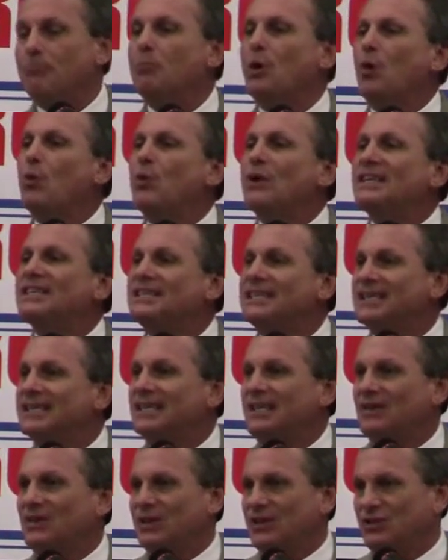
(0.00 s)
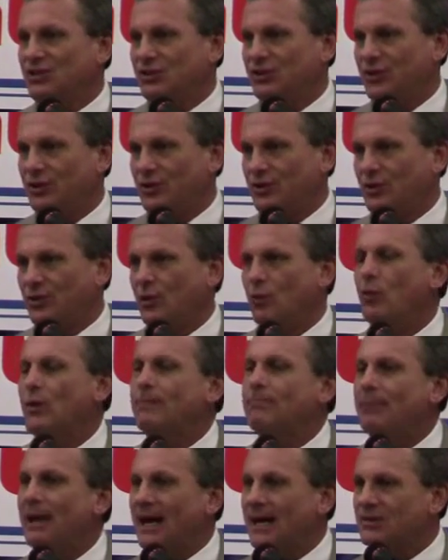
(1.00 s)
But we did it this year.
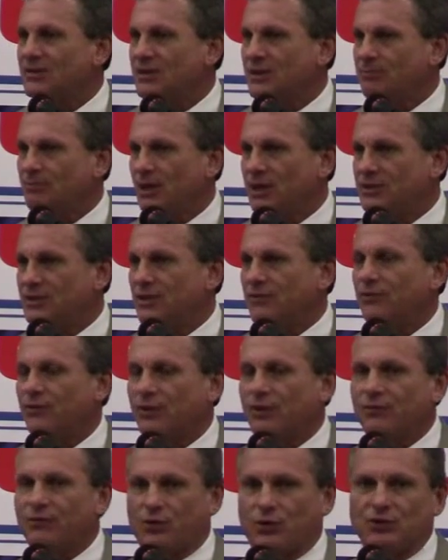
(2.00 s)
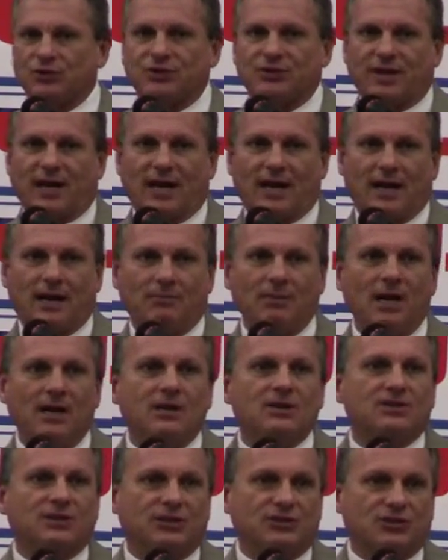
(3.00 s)
We passed a budget for the first time
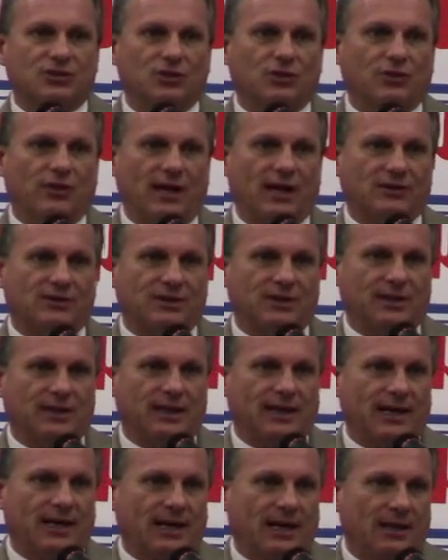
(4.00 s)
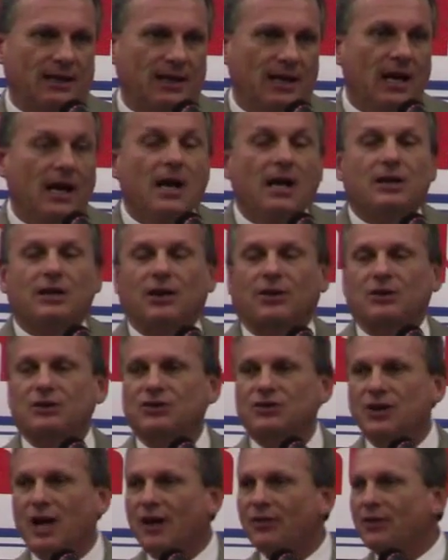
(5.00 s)
since 2009. Now,
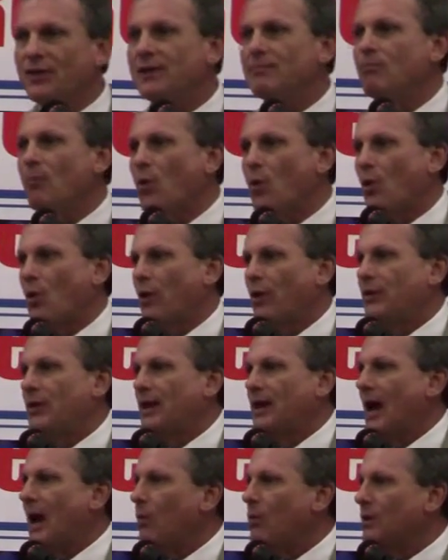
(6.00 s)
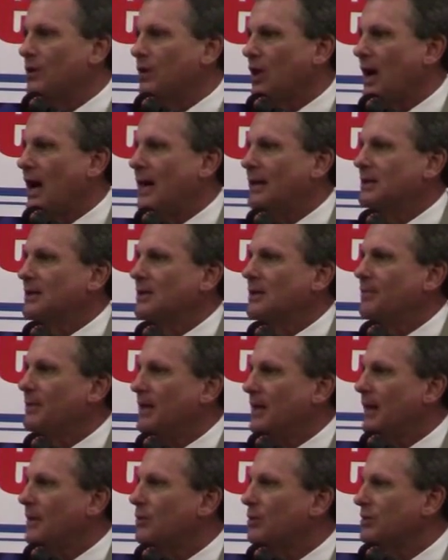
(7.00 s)
there's nothing more that I would like to
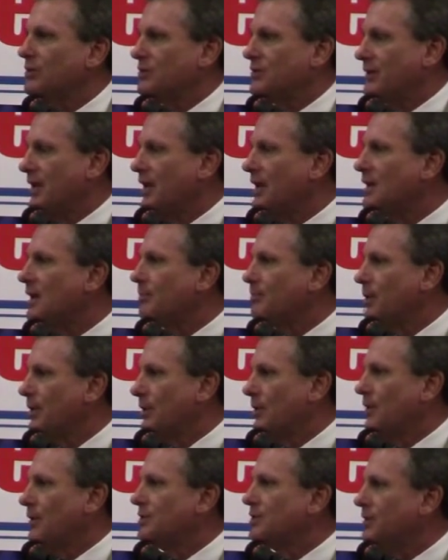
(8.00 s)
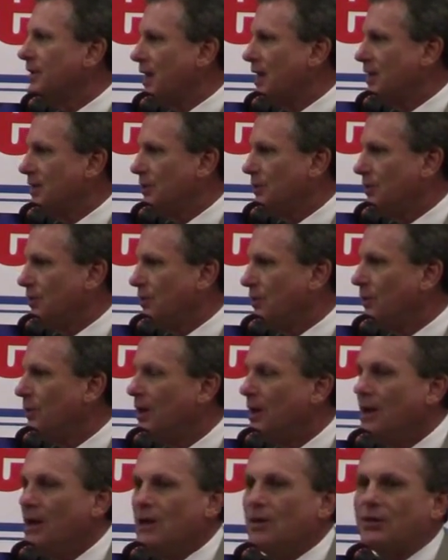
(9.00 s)
be able to stand up here and tell
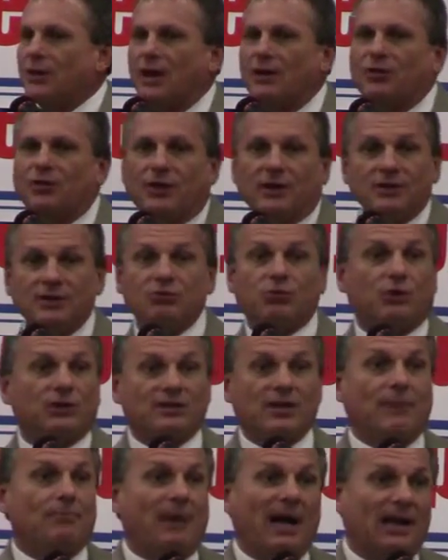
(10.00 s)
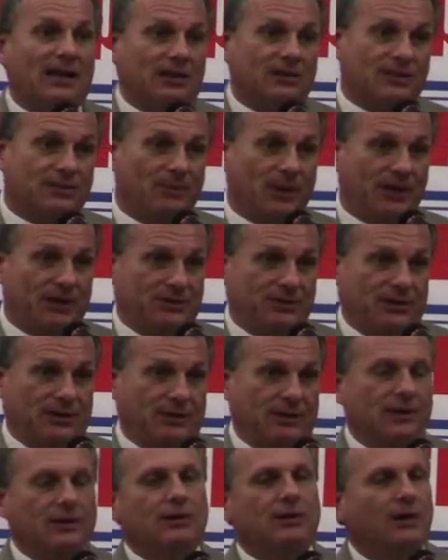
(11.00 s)
you that this was a balanced budget.
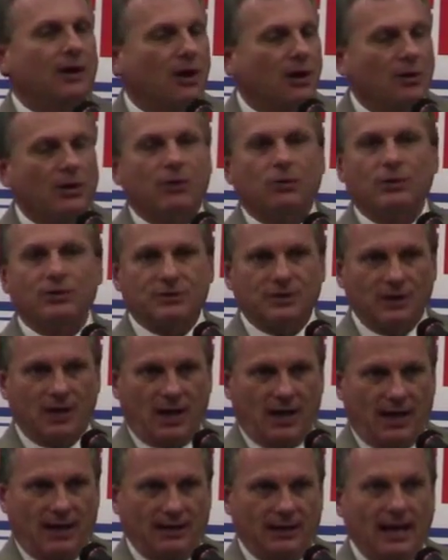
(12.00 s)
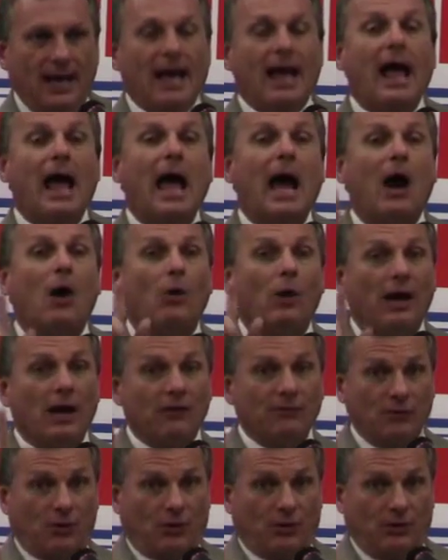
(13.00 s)
No, it was not.
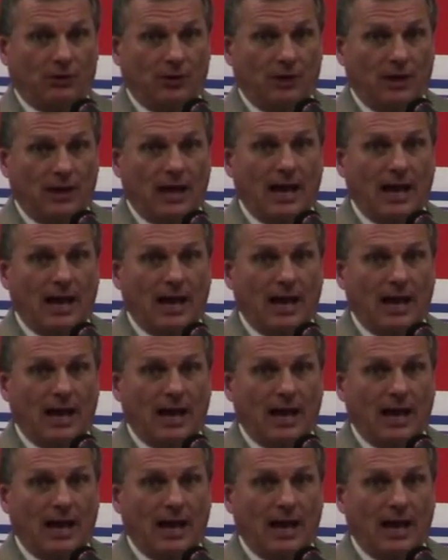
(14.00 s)
However,